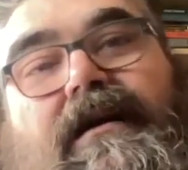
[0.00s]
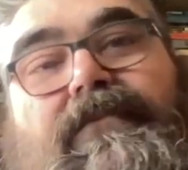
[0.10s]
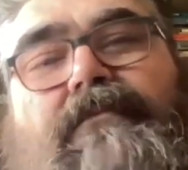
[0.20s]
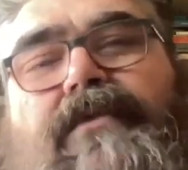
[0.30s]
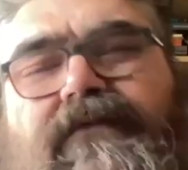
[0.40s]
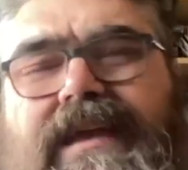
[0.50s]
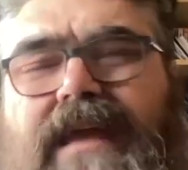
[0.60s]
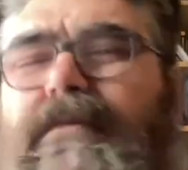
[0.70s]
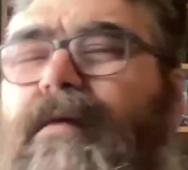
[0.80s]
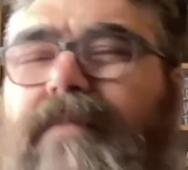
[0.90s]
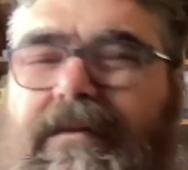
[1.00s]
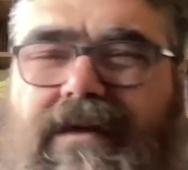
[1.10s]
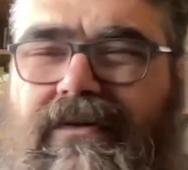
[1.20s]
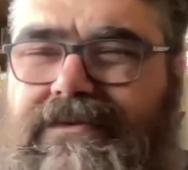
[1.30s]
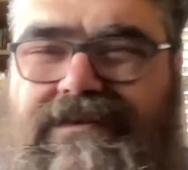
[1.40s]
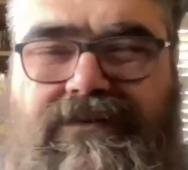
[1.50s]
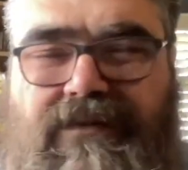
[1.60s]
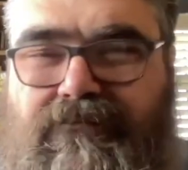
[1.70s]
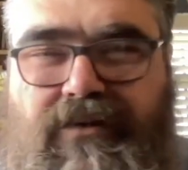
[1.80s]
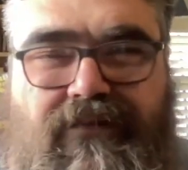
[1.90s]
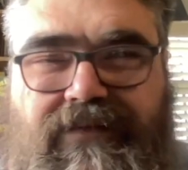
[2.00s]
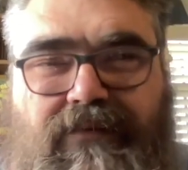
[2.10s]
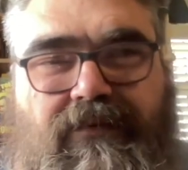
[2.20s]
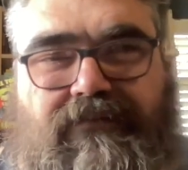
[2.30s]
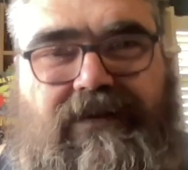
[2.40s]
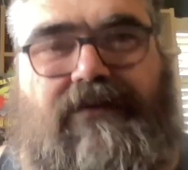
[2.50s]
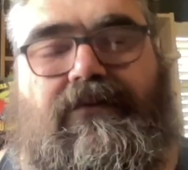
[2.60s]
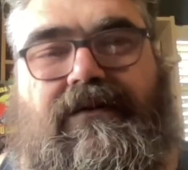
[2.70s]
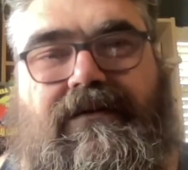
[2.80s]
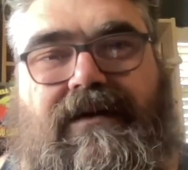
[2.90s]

the movie came out, maybe I'll do a movie review